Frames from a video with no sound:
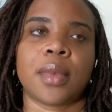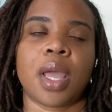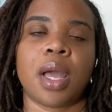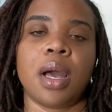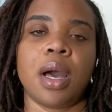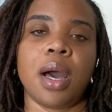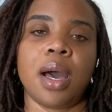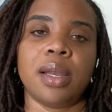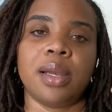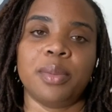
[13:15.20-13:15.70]

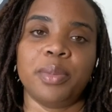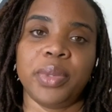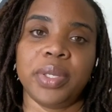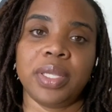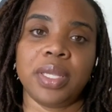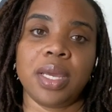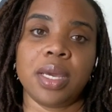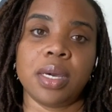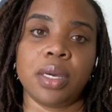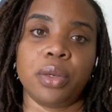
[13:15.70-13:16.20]
caught up in
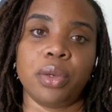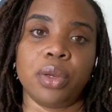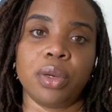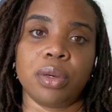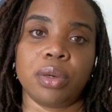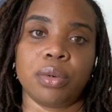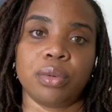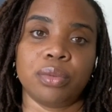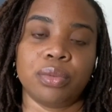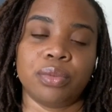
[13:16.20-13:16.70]
the
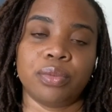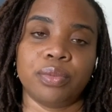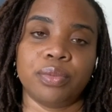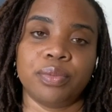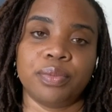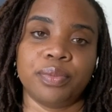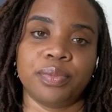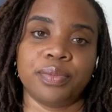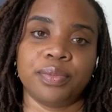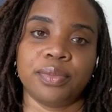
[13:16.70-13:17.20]
unknown,
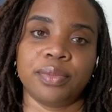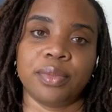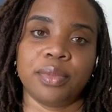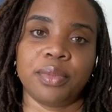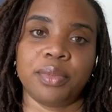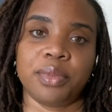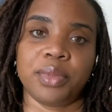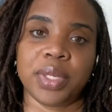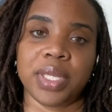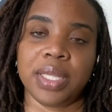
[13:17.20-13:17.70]

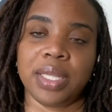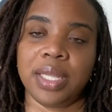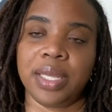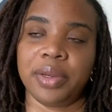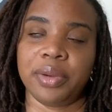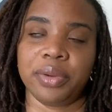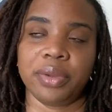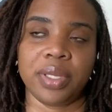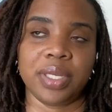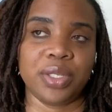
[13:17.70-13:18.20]
but
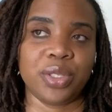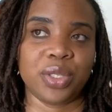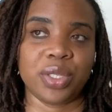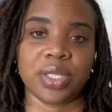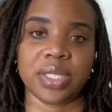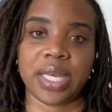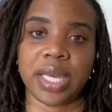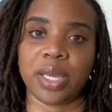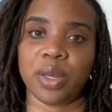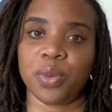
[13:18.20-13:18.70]
literally just
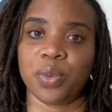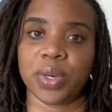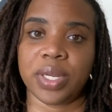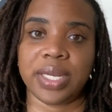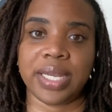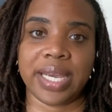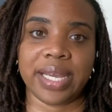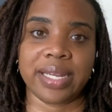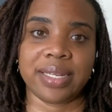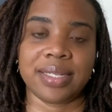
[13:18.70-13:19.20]
take it one
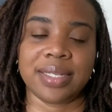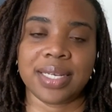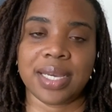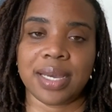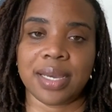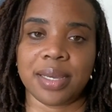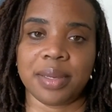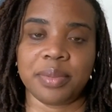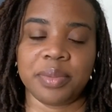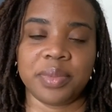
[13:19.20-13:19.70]
day at a time.
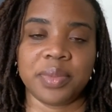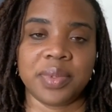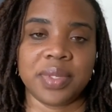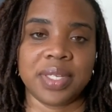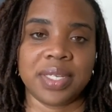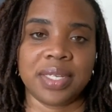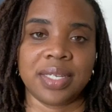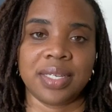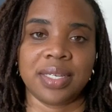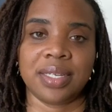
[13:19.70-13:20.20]

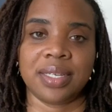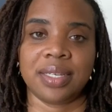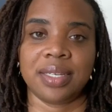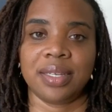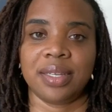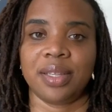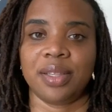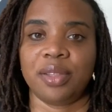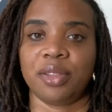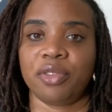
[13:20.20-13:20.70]

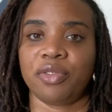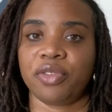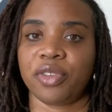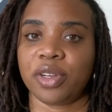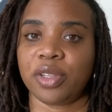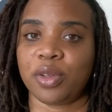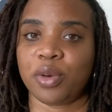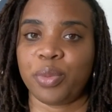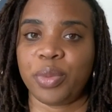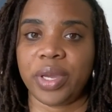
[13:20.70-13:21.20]
The
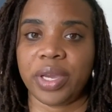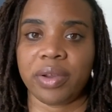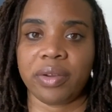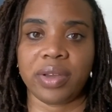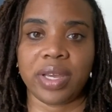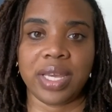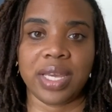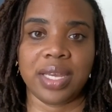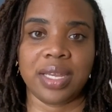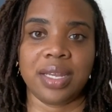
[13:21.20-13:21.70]
furlough
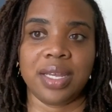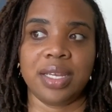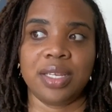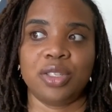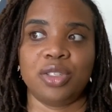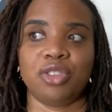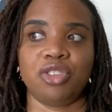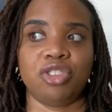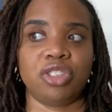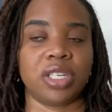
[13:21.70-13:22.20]
period
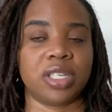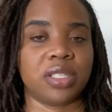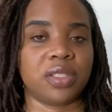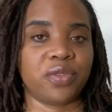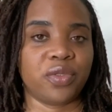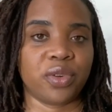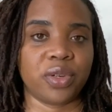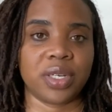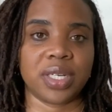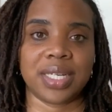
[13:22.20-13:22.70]
is just
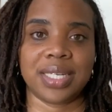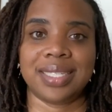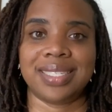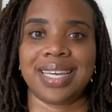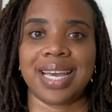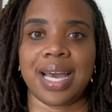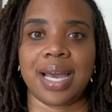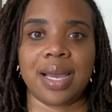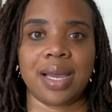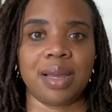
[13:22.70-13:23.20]
for a
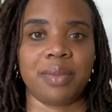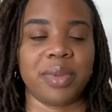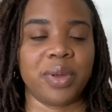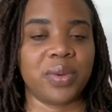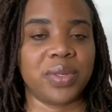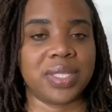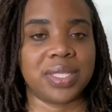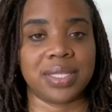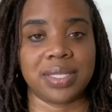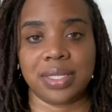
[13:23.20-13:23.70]
time.
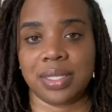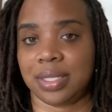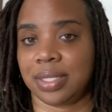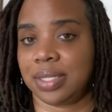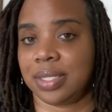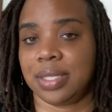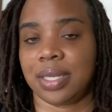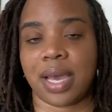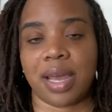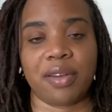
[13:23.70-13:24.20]

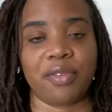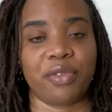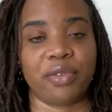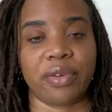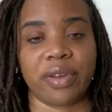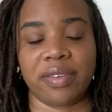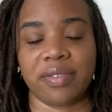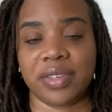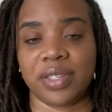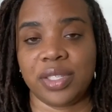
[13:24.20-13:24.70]
It's not a
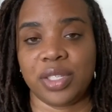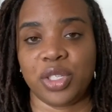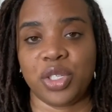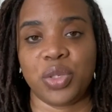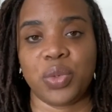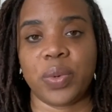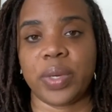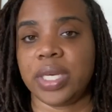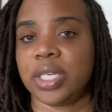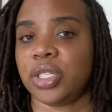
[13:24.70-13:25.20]
forever
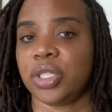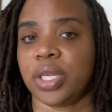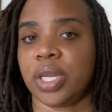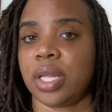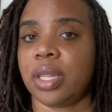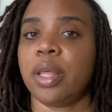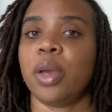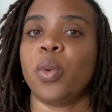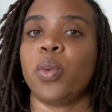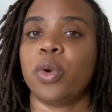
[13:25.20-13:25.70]
situation,
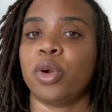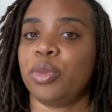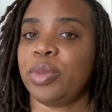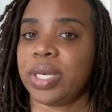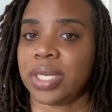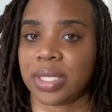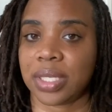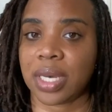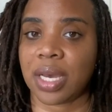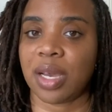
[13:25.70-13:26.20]
and there will be
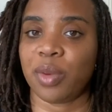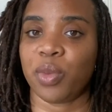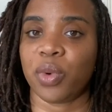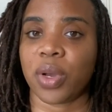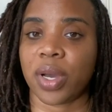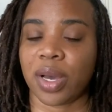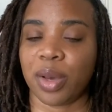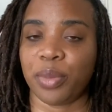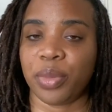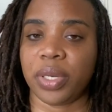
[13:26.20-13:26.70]
a time where
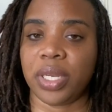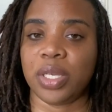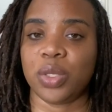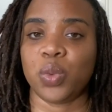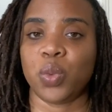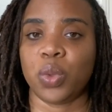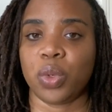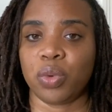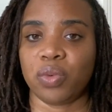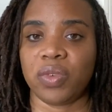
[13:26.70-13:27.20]
companies
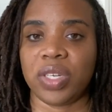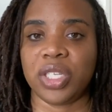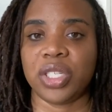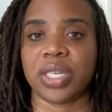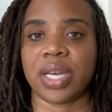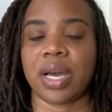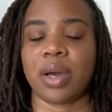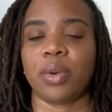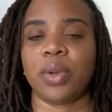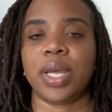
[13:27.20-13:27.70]
will reach
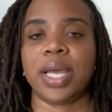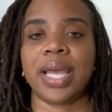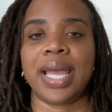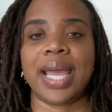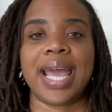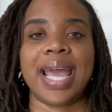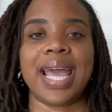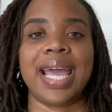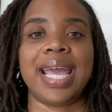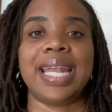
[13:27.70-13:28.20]
out
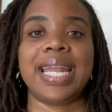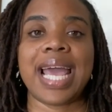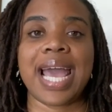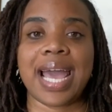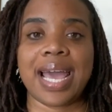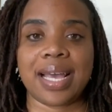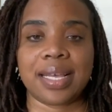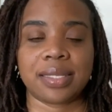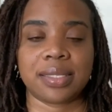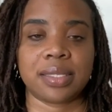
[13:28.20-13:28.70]
and
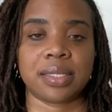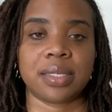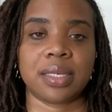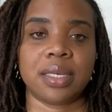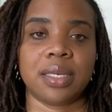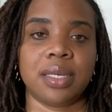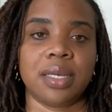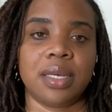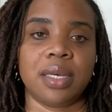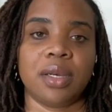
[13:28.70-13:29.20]
ask
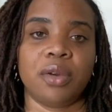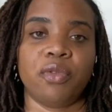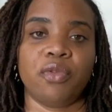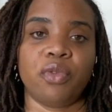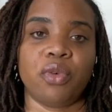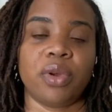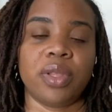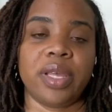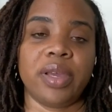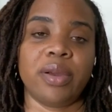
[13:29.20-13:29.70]

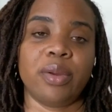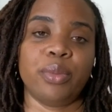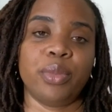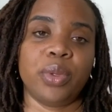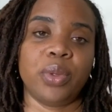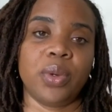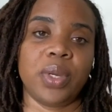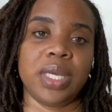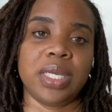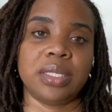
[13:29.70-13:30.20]
for their
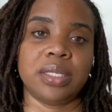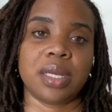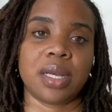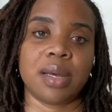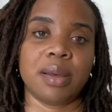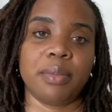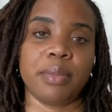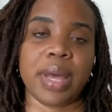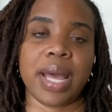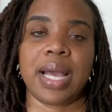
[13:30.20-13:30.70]
employees to
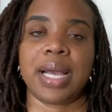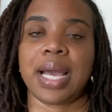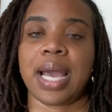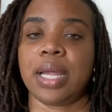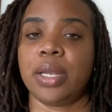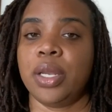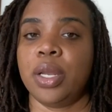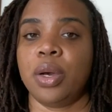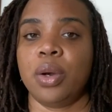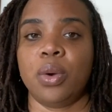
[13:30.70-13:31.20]
come back. I
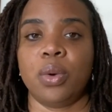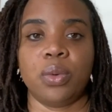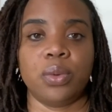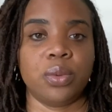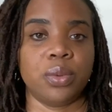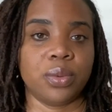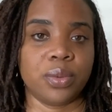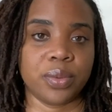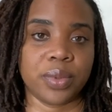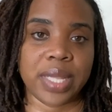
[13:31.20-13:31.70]
know
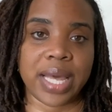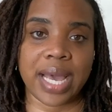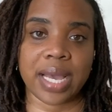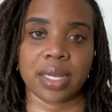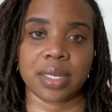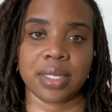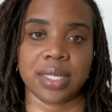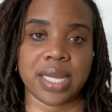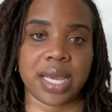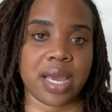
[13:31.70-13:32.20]
that
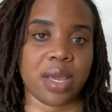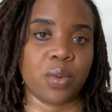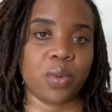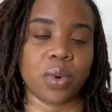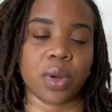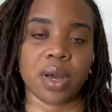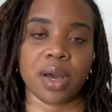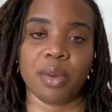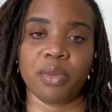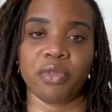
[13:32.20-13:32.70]
day will
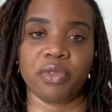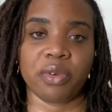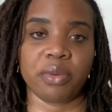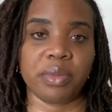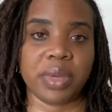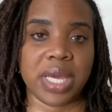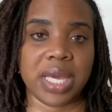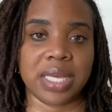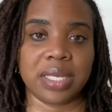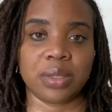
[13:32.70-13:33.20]
come for
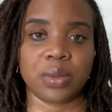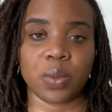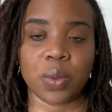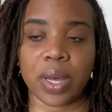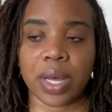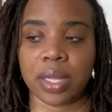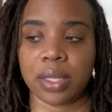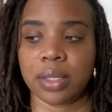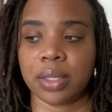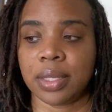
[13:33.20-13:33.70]
me as
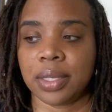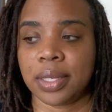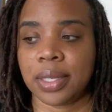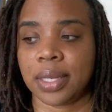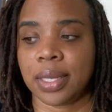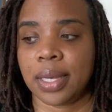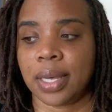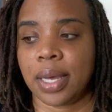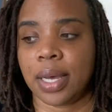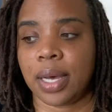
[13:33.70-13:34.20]
well.
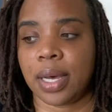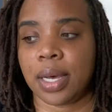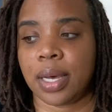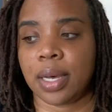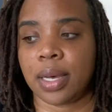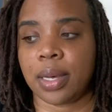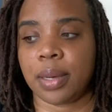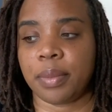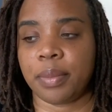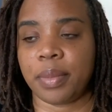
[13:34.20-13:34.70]

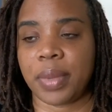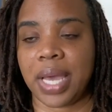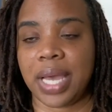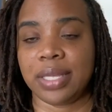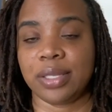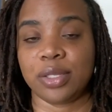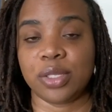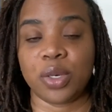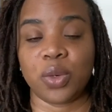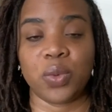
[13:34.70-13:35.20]

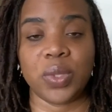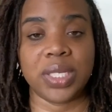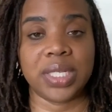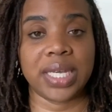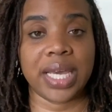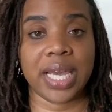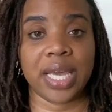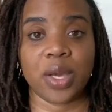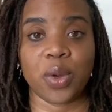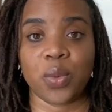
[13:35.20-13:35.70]
And so we
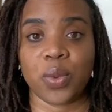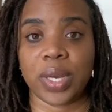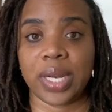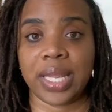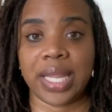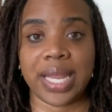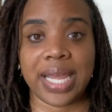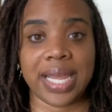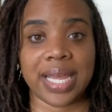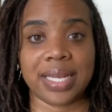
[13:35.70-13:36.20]
take it one
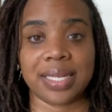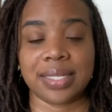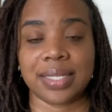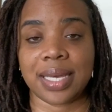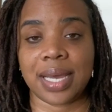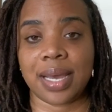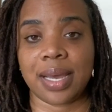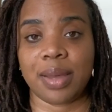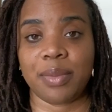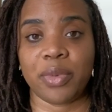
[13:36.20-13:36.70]
day at a
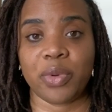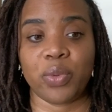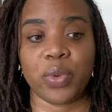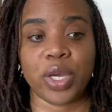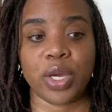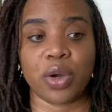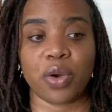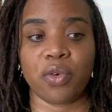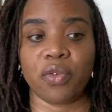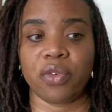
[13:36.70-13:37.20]
time, and we
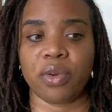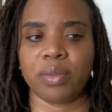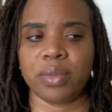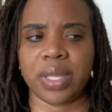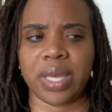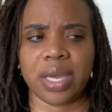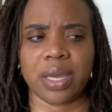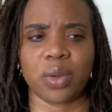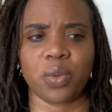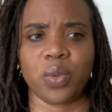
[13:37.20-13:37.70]
go from
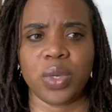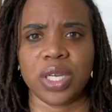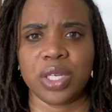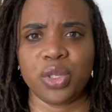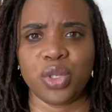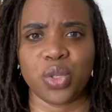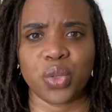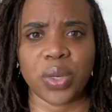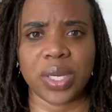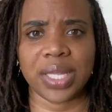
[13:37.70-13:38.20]
there, and we
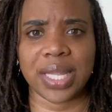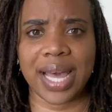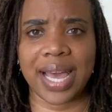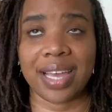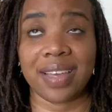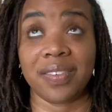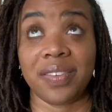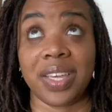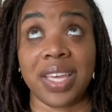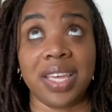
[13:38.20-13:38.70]
enjoy
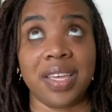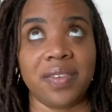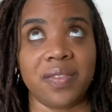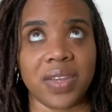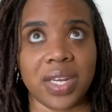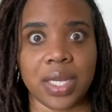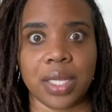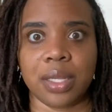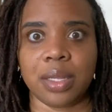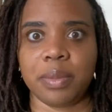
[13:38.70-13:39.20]
life
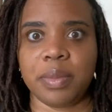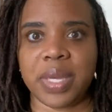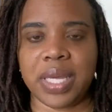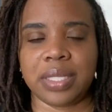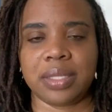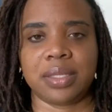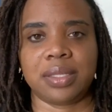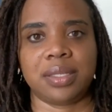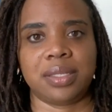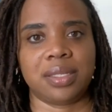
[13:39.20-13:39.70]
even in the
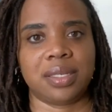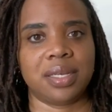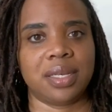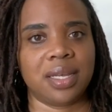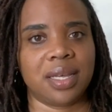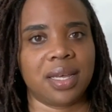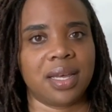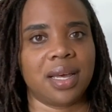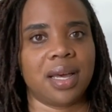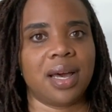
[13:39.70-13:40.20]
midst
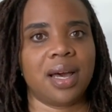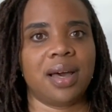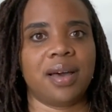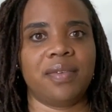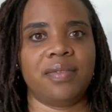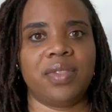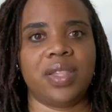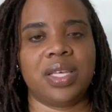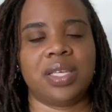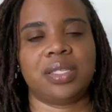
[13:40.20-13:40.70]

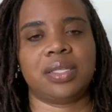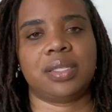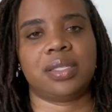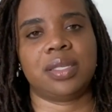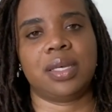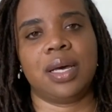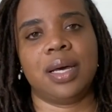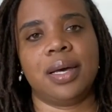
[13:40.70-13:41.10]
of this